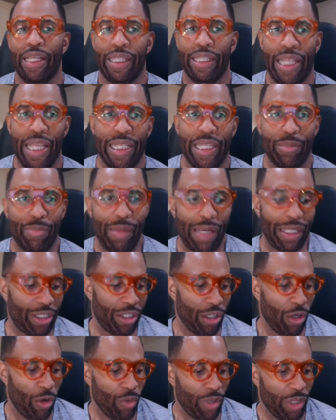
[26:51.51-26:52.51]
That is my
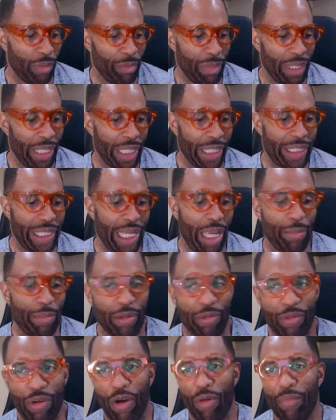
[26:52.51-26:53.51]
show with me and Tammy
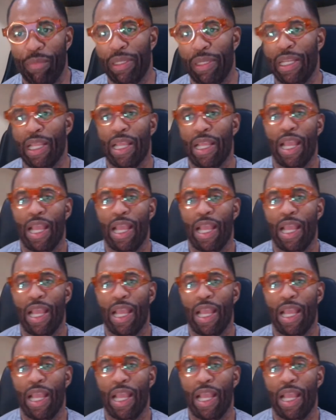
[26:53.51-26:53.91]
Roman